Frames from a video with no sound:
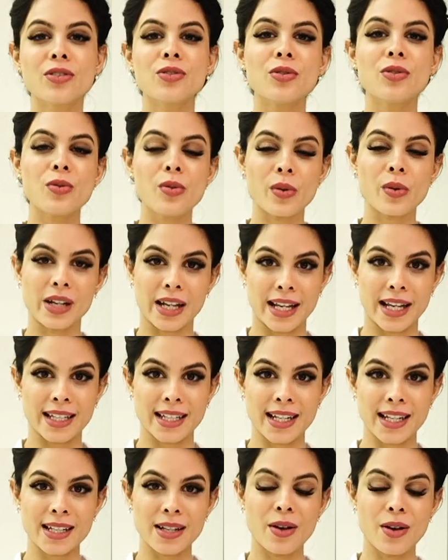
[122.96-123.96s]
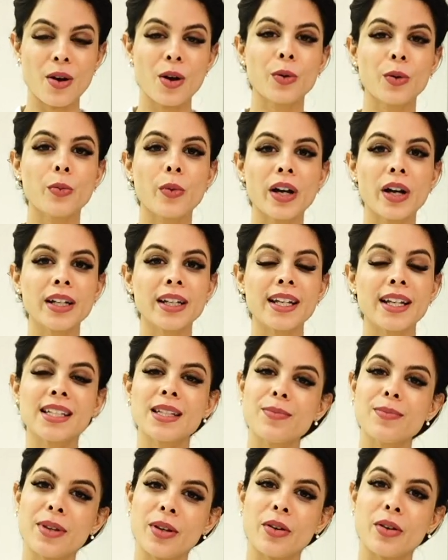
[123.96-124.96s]
two lasers. One is the
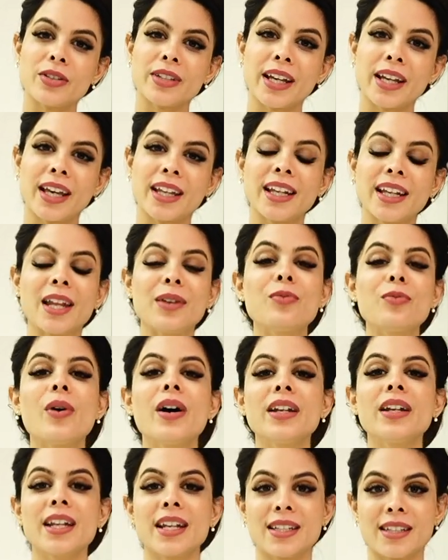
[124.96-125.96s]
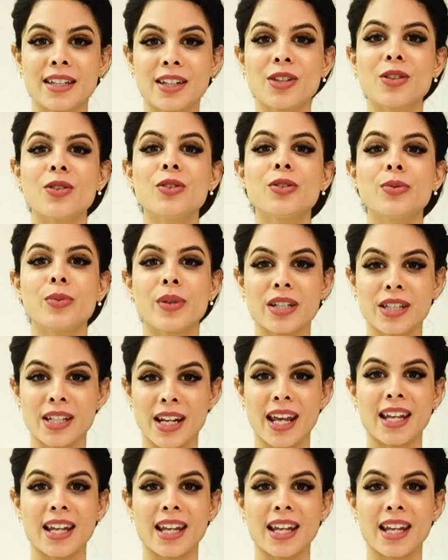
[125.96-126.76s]
picosecond and one is the Q-switched